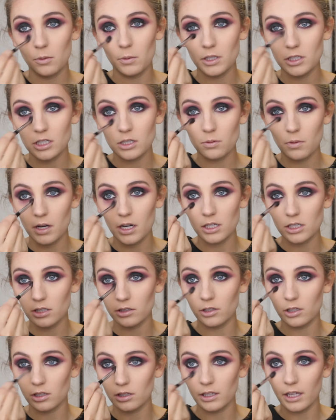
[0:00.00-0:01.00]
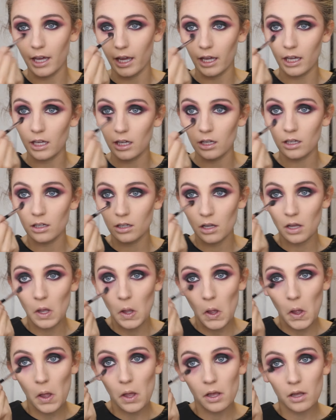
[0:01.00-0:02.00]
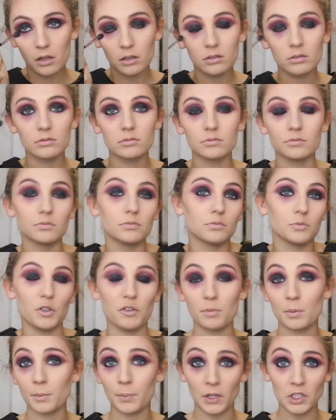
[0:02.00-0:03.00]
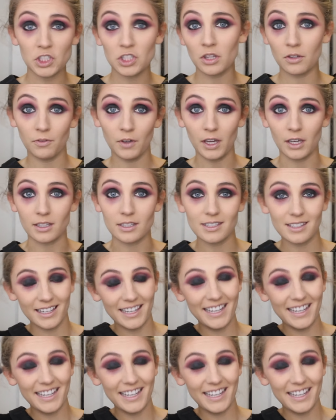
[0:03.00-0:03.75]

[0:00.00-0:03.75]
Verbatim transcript: We just want it to look like we've been punched in the face.